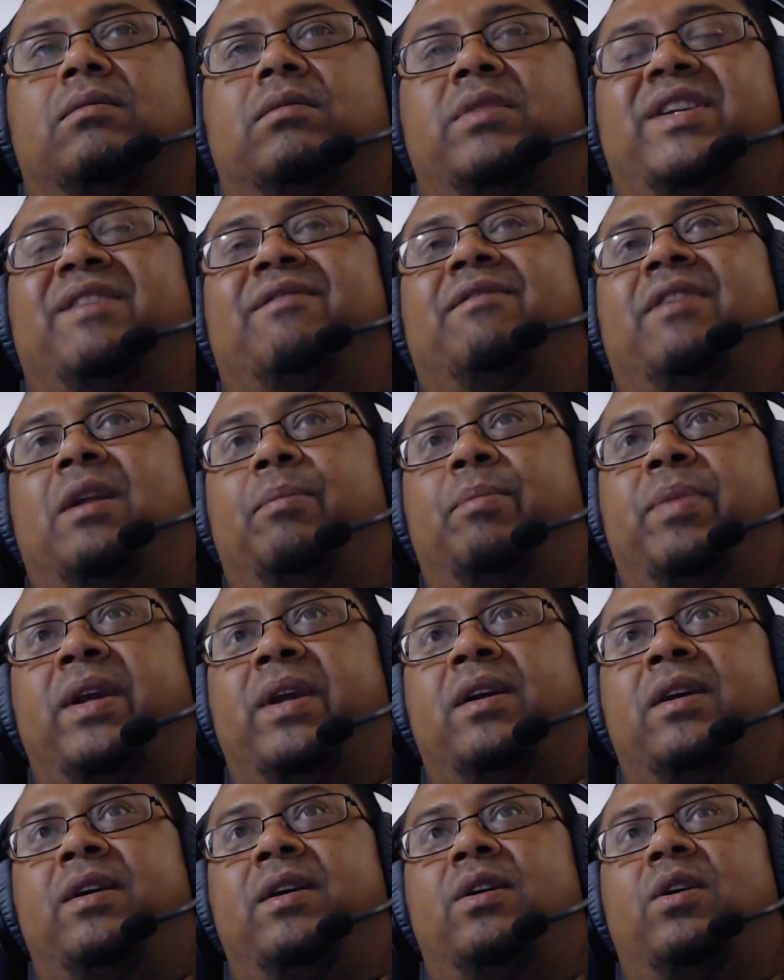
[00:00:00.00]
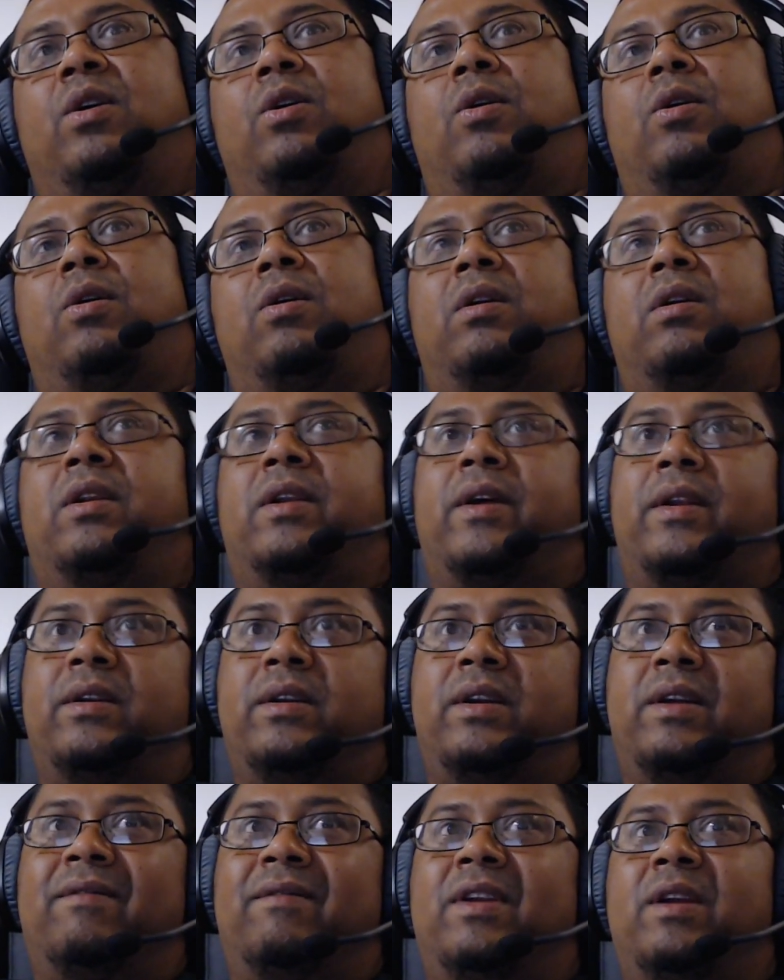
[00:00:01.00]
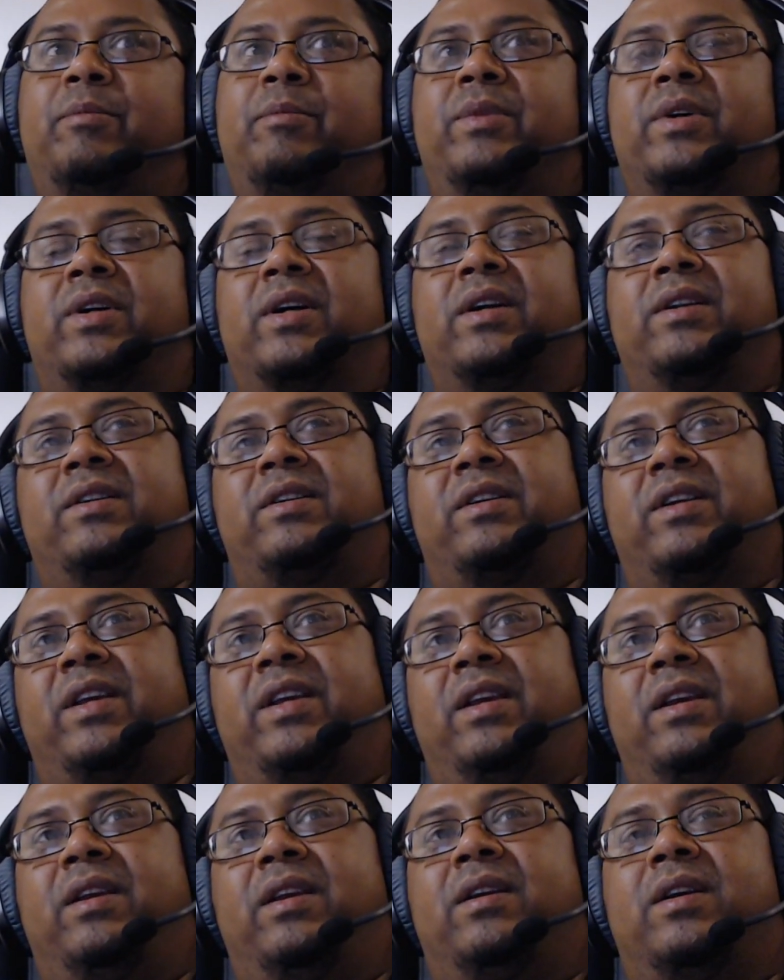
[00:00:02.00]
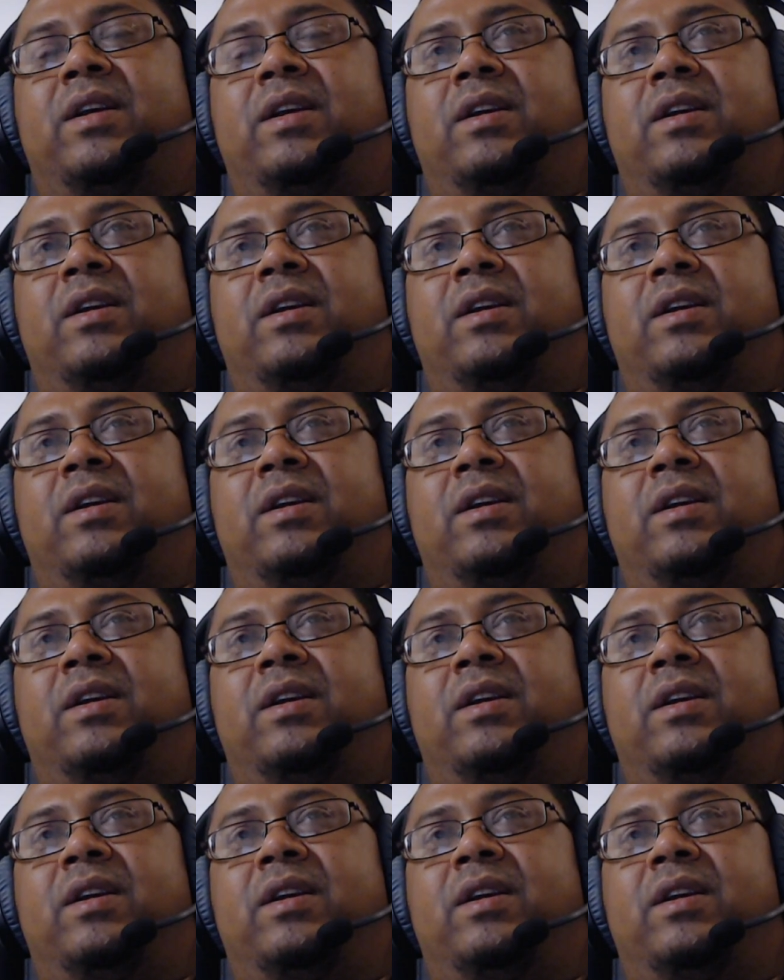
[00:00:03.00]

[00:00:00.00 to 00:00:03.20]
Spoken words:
developing or an underdeveloped country